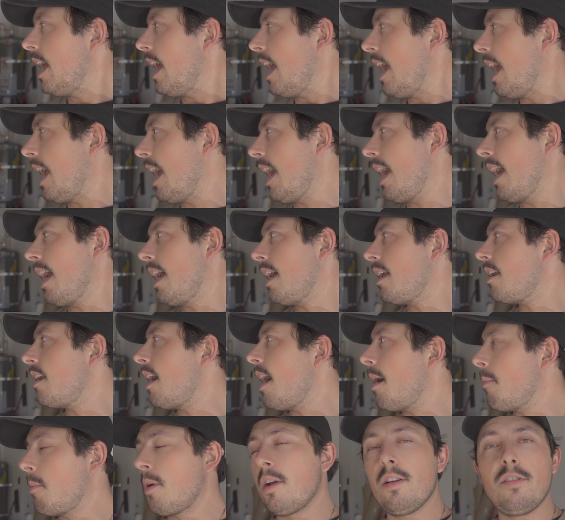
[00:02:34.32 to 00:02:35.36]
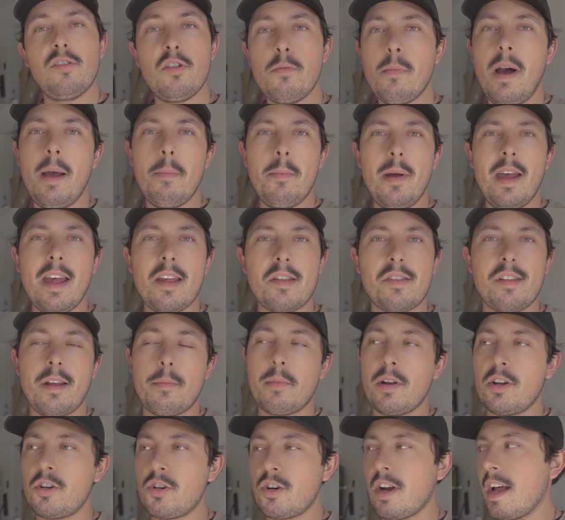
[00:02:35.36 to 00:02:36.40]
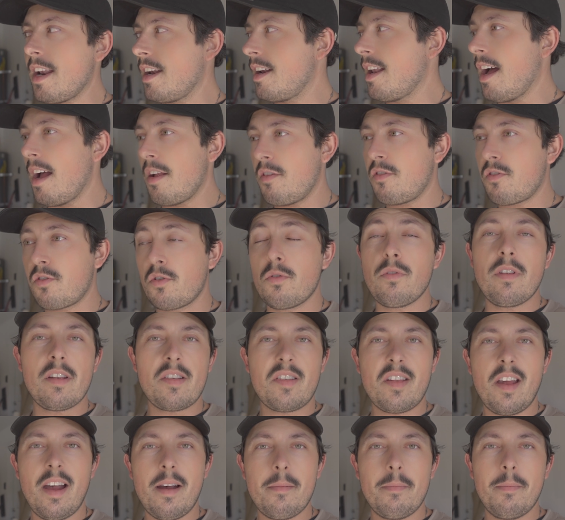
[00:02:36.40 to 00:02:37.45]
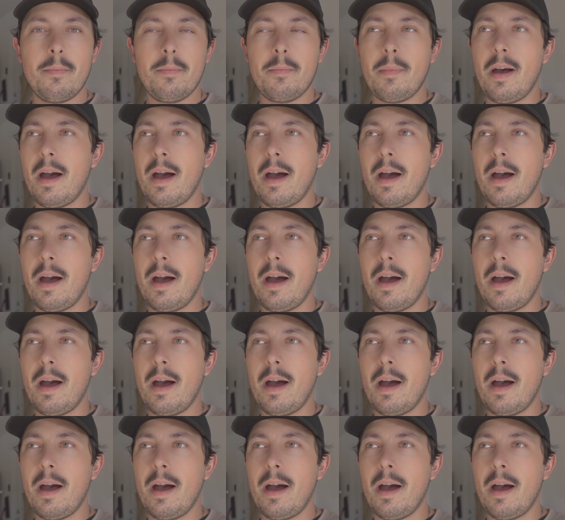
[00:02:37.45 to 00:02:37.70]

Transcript: and I'm gonna do my best. I'm gonna try to not screw this up.